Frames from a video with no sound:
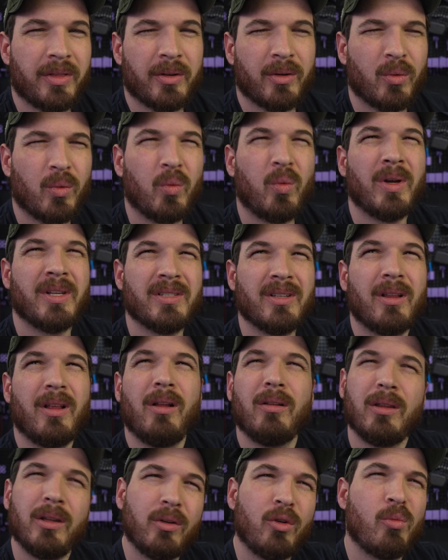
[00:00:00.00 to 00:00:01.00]
there was a
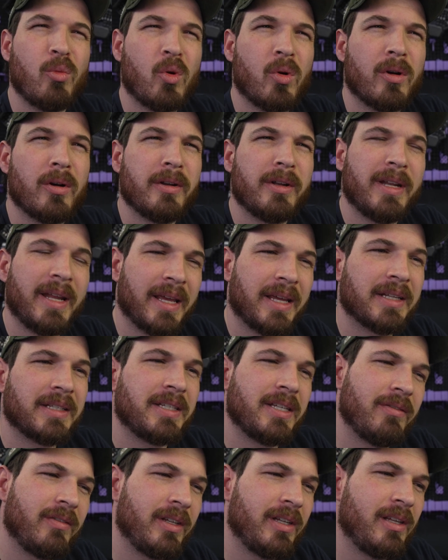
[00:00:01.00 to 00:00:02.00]
little more
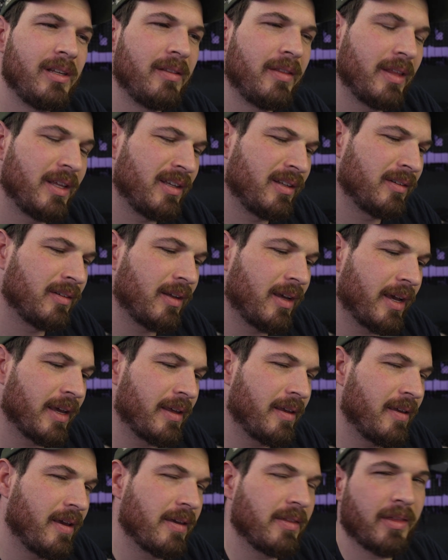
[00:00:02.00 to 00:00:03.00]
negativity than
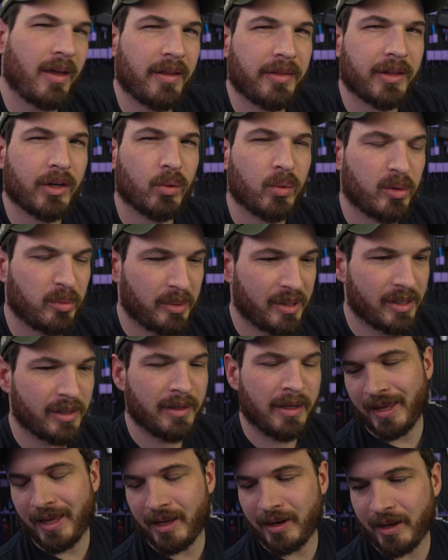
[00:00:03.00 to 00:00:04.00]
I thought there would be.
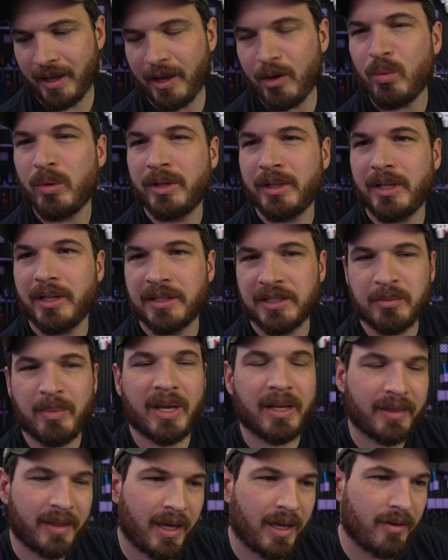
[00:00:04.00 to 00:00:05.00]
And I would
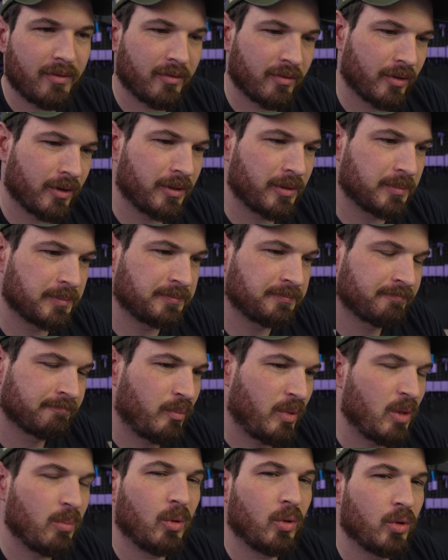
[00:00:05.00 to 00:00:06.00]
expect that from
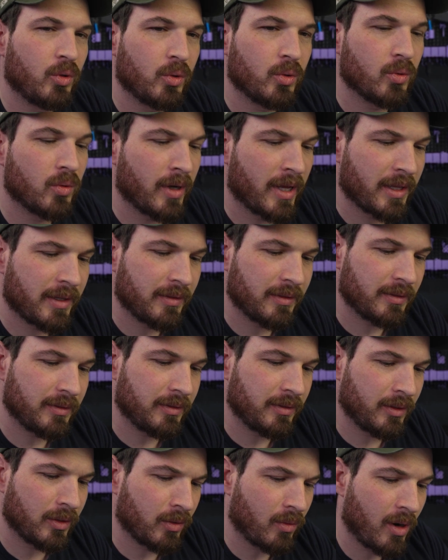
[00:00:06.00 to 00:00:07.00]
people who,
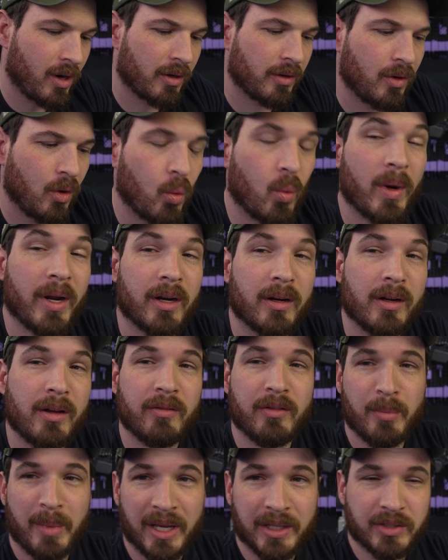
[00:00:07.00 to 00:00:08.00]
aren't aware
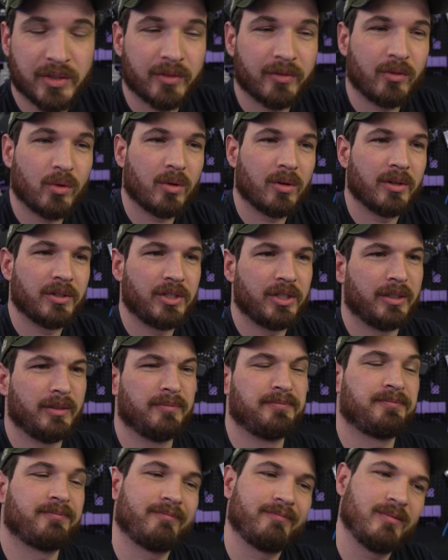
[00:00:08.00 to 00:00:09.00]
of the Master Forge and